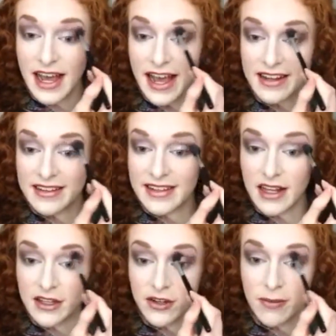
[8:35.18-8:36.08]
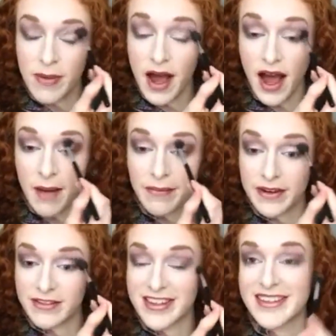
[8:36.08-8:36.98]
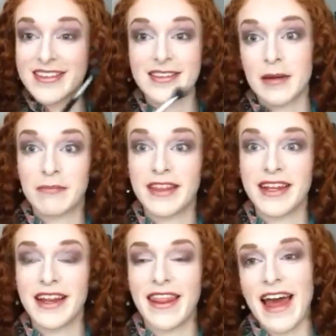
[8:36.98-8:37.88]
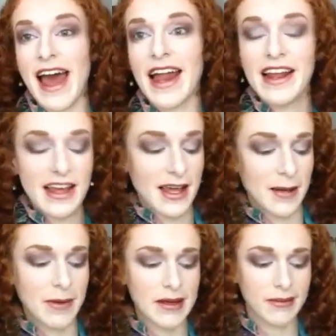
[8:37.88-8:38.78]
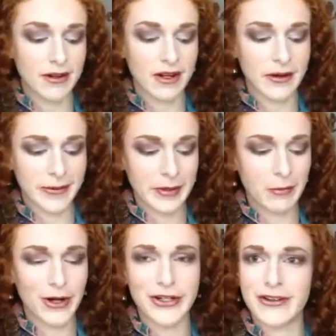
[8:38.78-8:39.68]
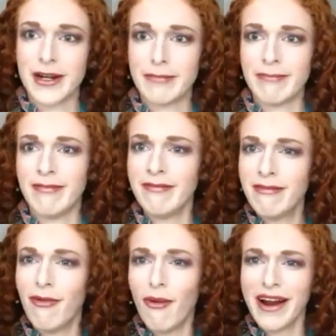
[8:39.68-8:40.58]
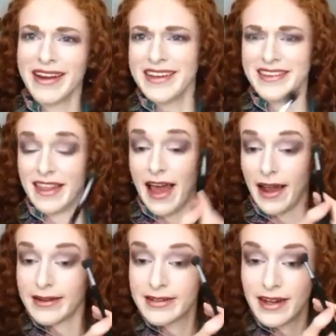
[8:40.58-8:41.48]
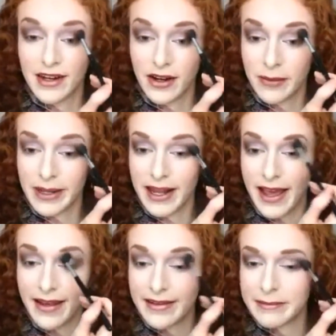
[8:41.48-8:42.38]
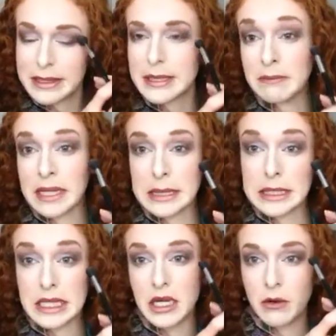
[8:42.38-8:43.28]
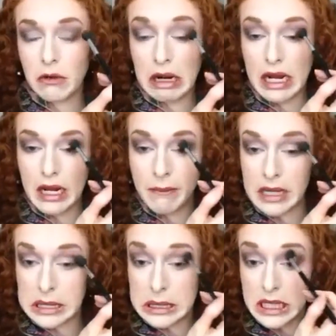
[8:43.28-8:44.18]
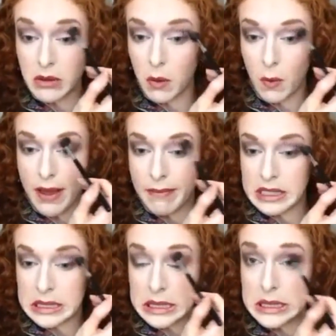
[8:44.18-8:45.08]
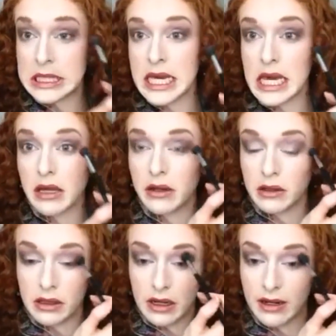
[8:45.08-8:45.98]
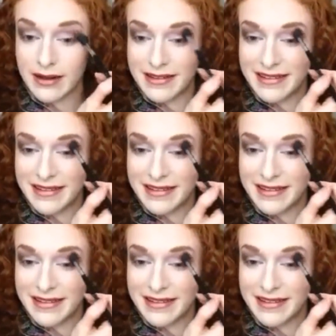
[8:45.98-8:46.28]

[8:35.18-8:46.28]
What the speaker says: Adds that little pop of something that people are going to be wondering, what is that? And you're going to be like, it's my secret. My secret weapon is Tickled.